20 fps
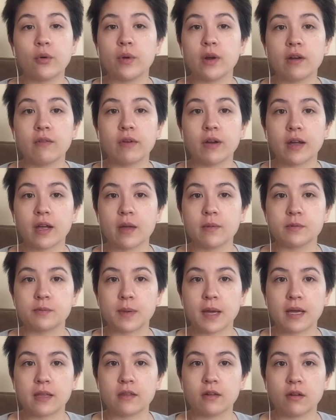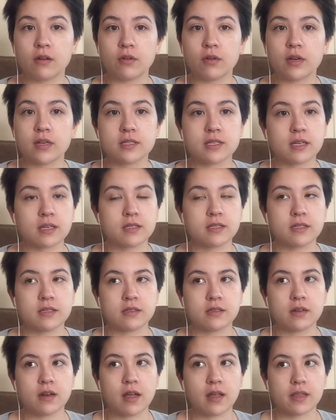whenever it comes back. They're doing a second
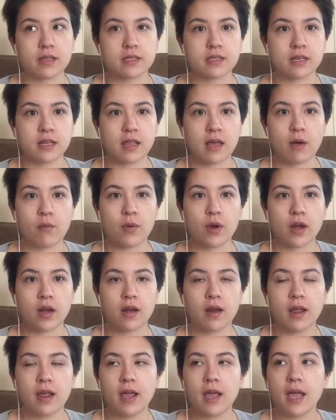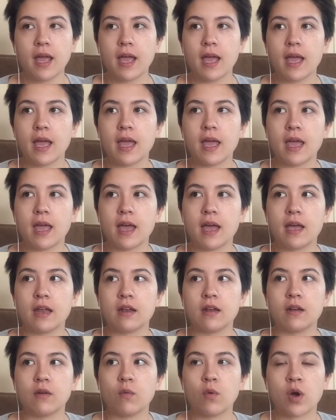season. I listen to that one.
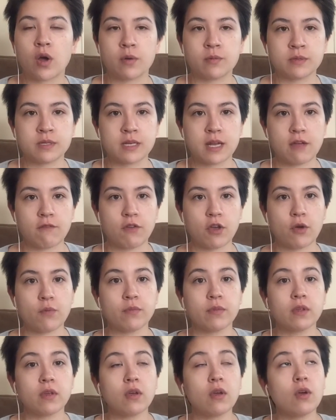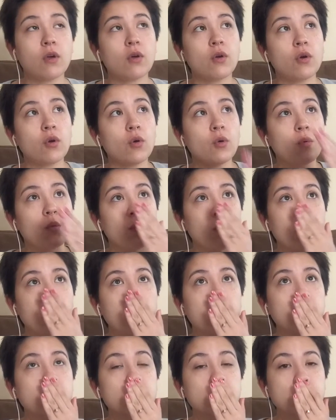And Welcome to Night Vale,
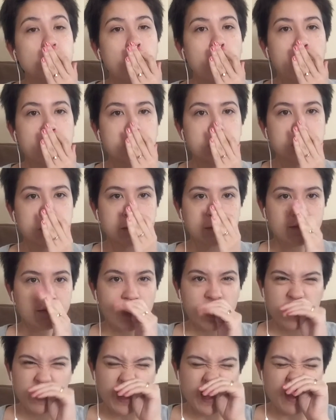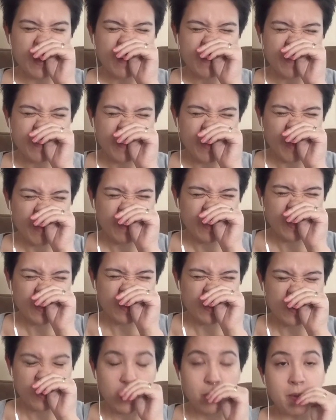which I just found out. I'm so
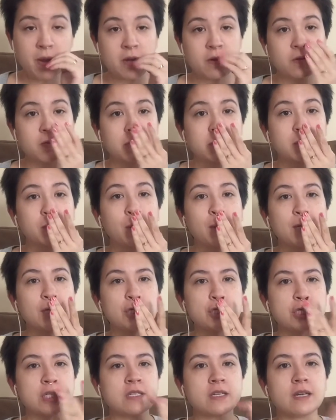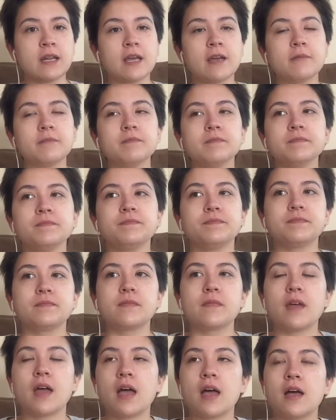sorry, my nose is so itchy today.
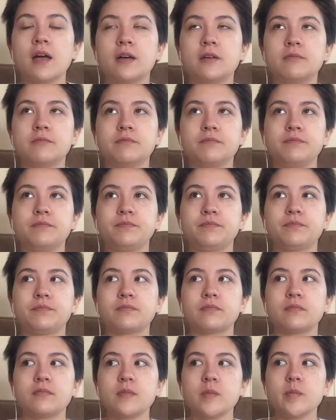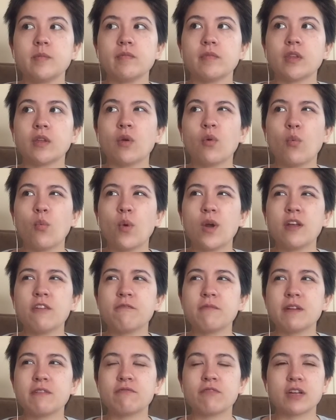One of
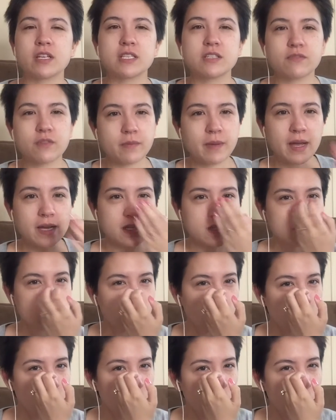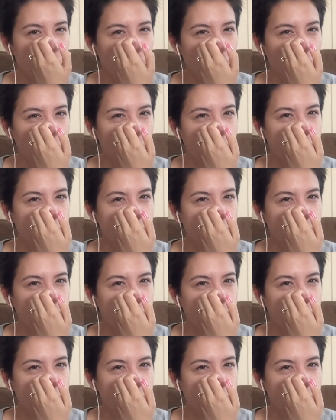my friends from high school,